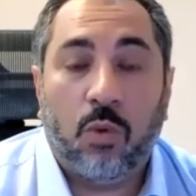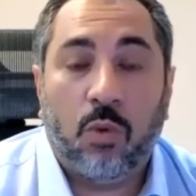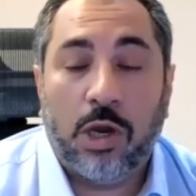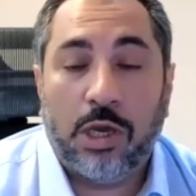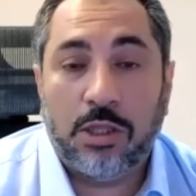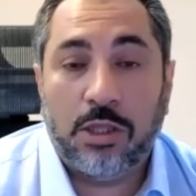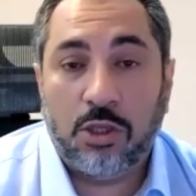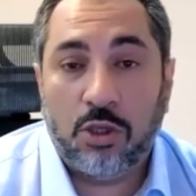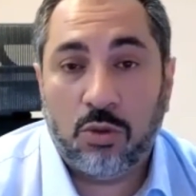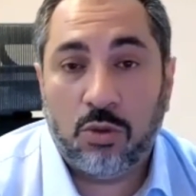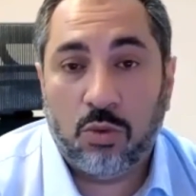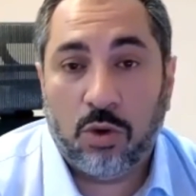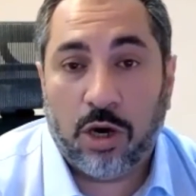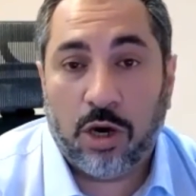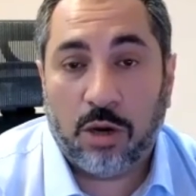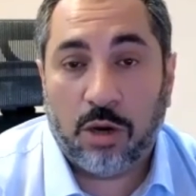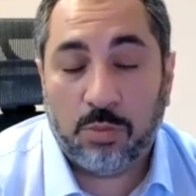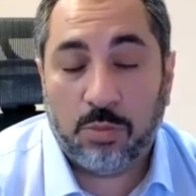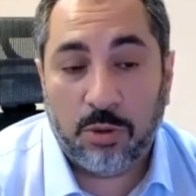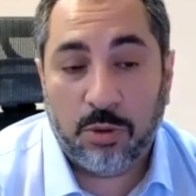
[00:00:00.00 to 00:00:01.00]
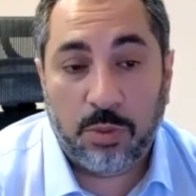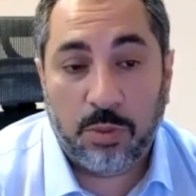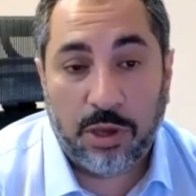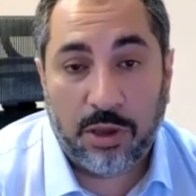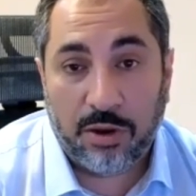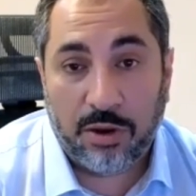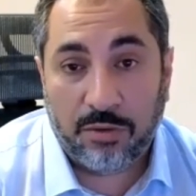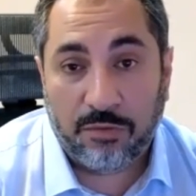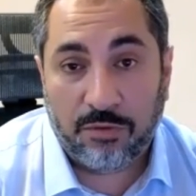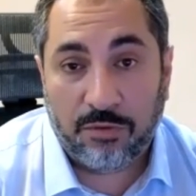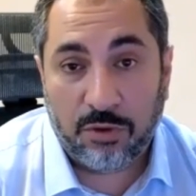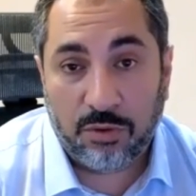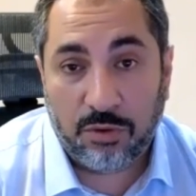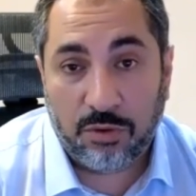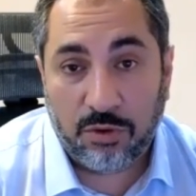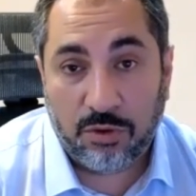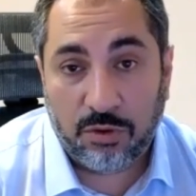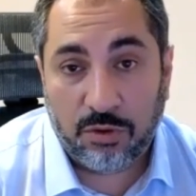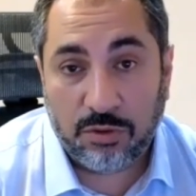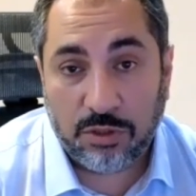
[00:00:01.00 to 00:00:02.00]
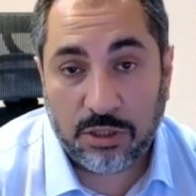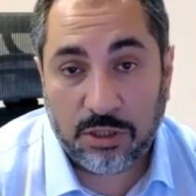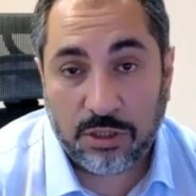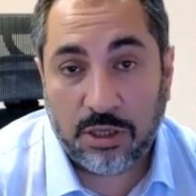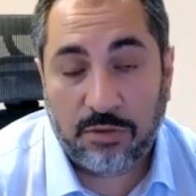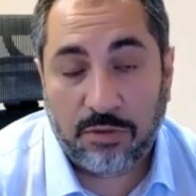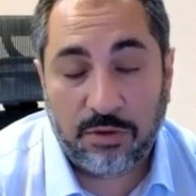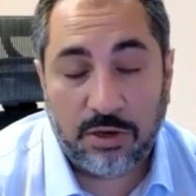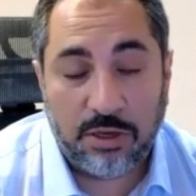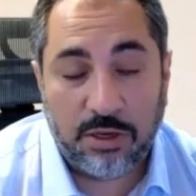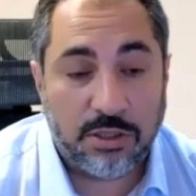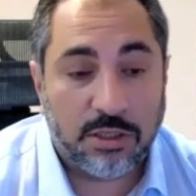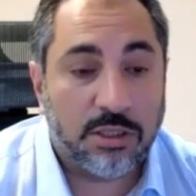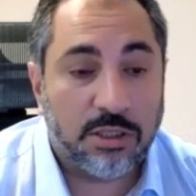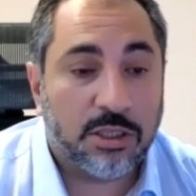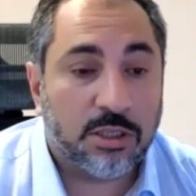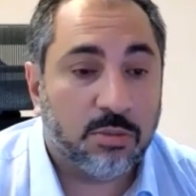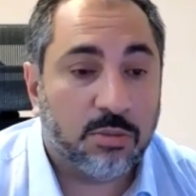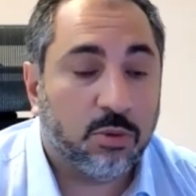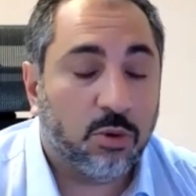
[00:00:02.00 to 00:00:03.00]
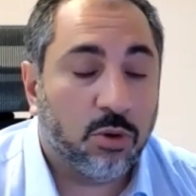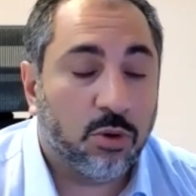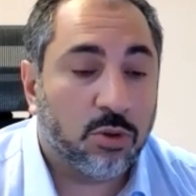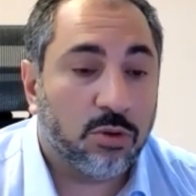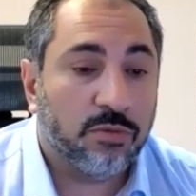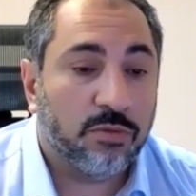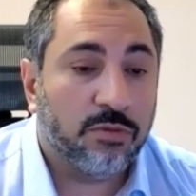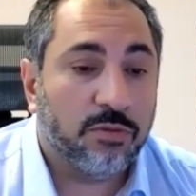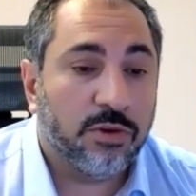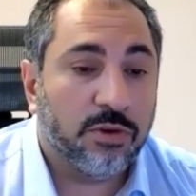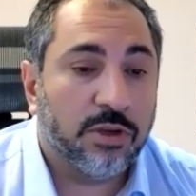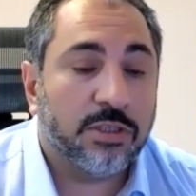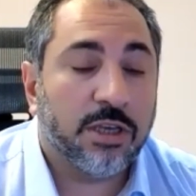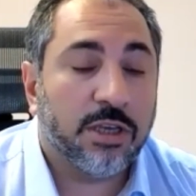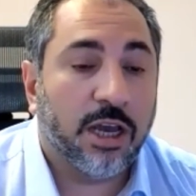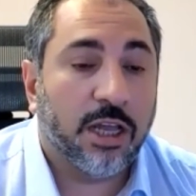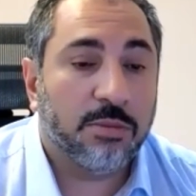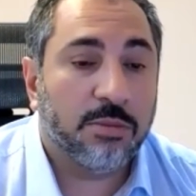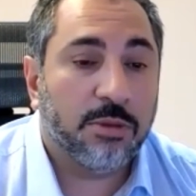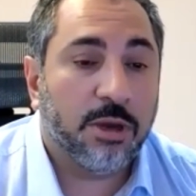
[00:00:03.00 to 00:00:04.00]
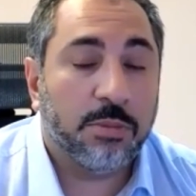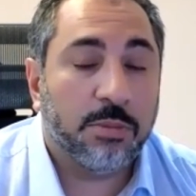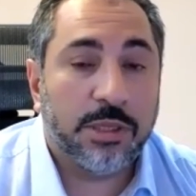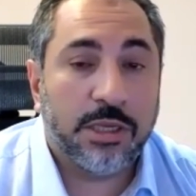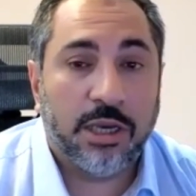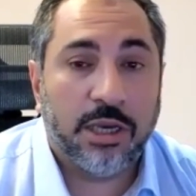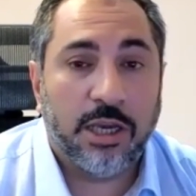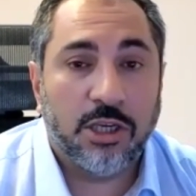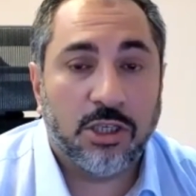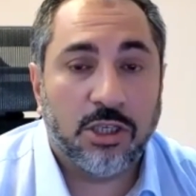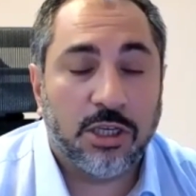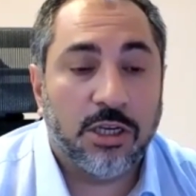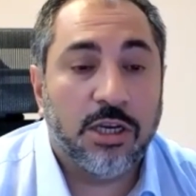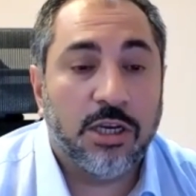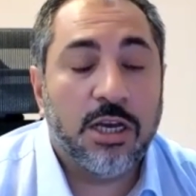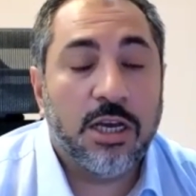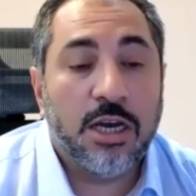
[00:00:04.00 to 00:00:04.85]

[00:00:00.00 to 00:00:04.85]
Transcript: when you are preparing for your evidence in support of your asylum application.